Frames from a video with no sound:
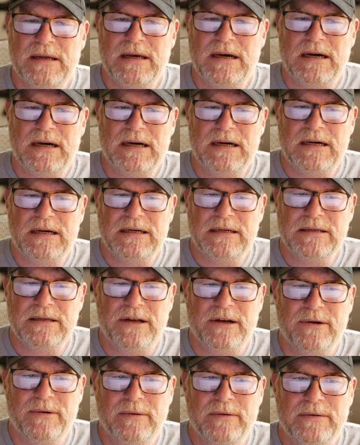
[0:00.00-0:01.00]
Now
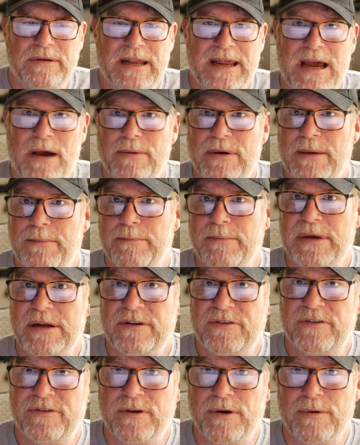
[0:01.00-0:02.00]
we have
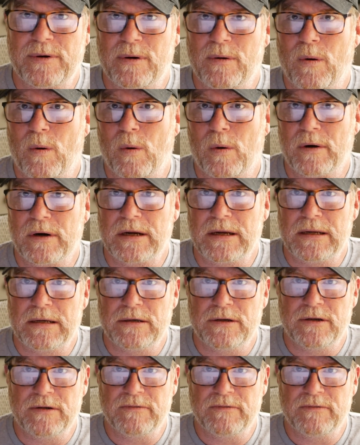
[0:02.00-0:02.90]
Minnesota, Oregon,